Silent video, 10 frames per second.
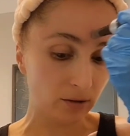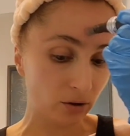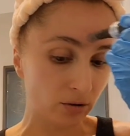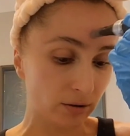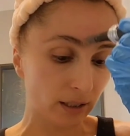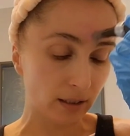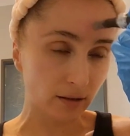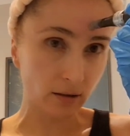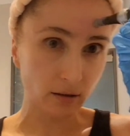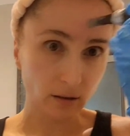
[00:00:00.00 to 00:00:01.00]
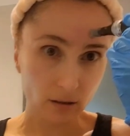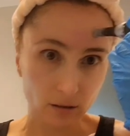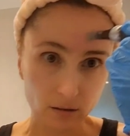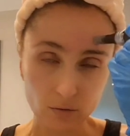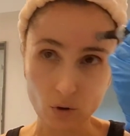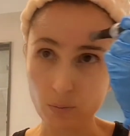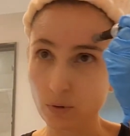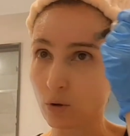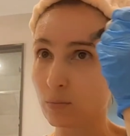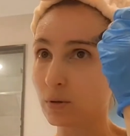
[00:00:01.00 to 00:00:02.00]
I tolerate, no
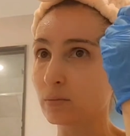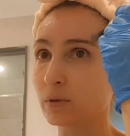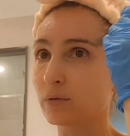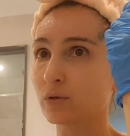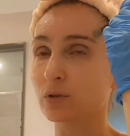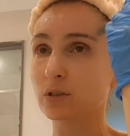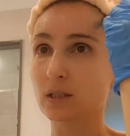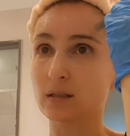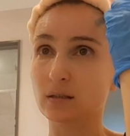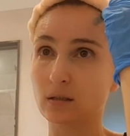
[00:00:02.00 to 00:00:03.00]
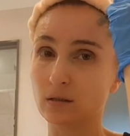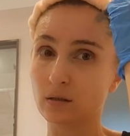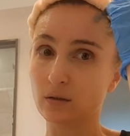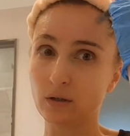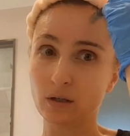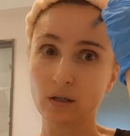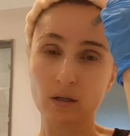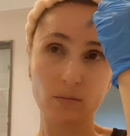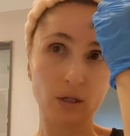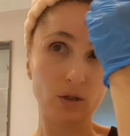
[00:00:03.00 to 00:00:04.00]
problem. If you're sensitive,
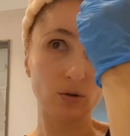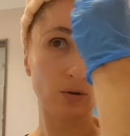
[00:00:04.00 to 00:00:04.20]
make